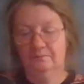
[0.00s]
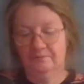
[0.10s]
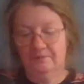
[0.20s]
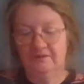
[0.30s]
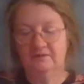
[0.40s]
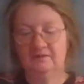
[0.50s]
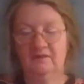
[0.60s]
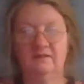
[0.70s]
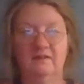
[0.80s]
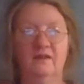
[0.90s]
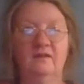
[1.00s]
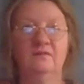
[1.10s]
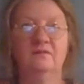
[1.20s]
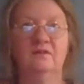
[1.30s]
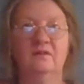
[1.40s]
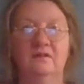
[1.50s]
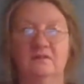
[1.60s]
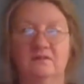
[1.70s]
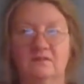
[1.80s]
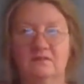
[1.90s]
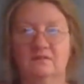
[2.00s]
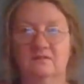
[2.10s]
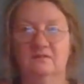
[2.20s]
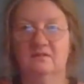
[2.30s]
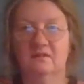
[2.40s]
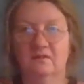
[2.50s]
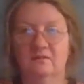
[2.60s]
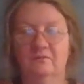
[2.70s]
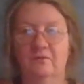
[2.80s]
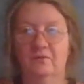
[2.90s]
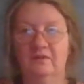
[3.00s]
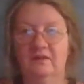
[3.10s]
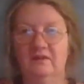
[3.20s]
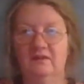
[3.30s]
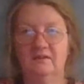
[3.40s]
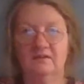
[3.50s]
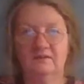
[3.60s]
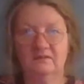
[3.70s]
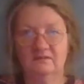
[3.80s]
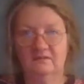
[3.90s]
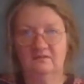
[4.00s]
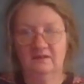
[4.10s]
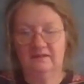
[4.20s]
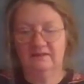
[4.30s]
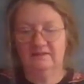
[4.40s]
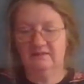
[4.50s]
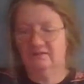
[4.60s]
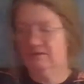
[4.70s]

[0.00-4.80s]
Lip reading: pinching it down and folding it like this.